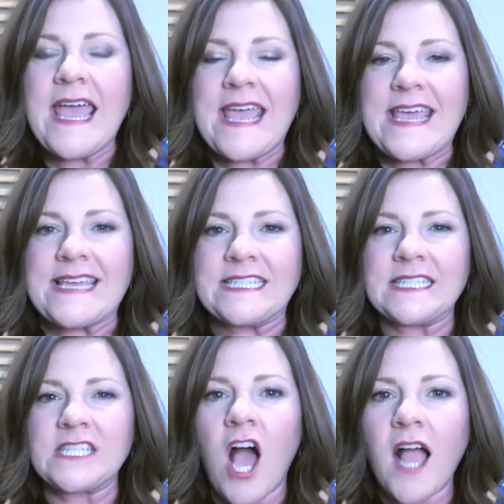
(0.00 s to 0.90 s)
and
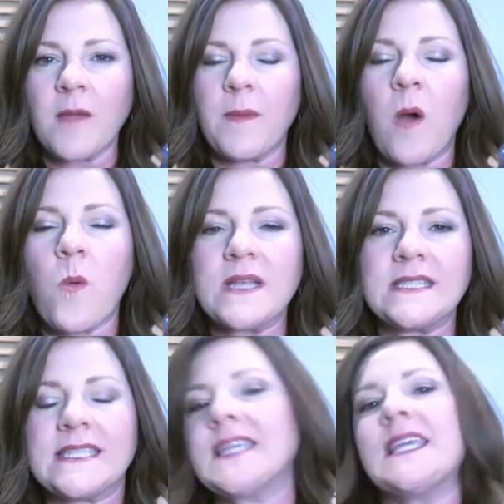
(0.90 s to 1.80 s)
talk about
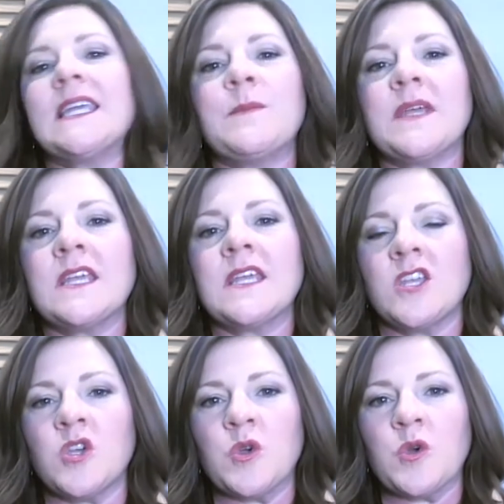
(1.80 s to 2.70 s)
what's keeping
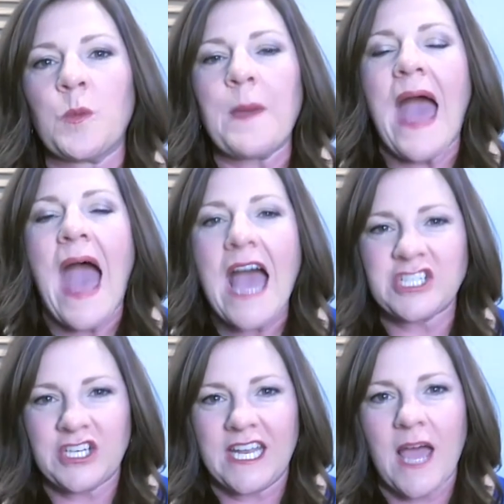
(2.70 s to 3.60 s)
you passionate